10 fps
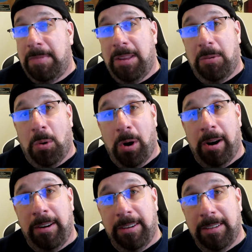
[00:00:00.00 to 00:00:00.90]

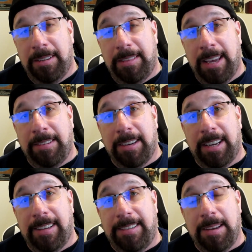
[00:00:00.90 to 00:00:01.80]
or things are
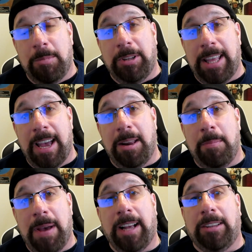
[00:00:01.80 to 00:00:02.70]
going to simmer down
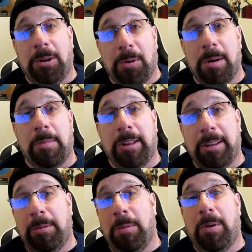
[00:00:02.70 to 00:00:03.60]
and back to normal
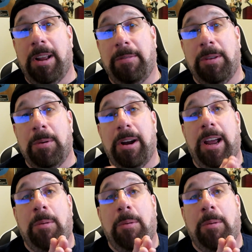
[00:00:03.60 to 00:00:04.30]
and we won't have to worry.